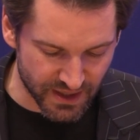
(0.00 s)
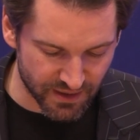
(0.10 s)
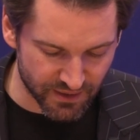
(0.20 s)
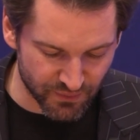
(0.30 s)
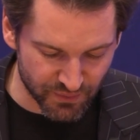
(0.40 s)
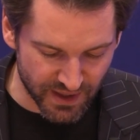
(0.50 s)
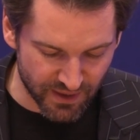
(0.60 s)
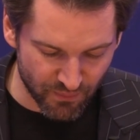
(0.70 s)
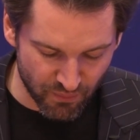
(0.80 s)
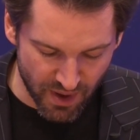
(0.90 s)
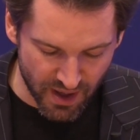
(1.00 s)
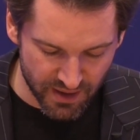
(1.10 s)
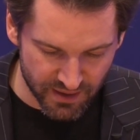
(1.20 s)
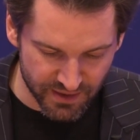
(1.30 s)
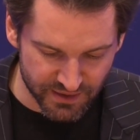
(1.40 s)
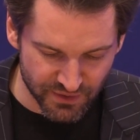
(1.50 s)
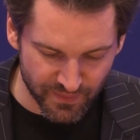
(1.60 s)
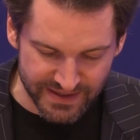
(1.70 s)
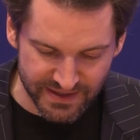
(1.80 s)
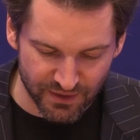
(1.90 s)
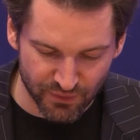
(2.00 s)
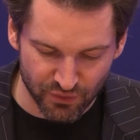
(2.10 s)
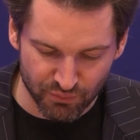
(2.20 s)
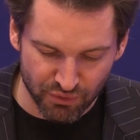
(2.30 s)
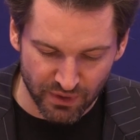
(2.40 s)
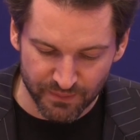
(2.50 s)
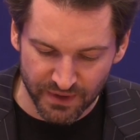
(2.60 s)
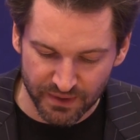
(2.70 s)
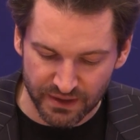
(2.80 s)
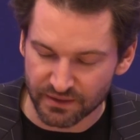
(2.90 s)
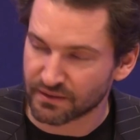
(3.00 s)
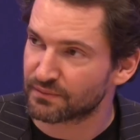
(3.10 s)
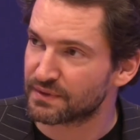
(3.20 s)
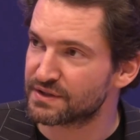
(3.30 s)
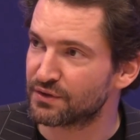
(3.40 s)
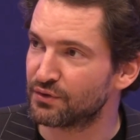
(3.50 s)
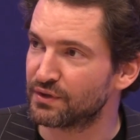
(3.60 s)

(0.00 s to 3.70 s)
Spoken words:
Uda, why is Jean Pascal a good program director? Why is he a good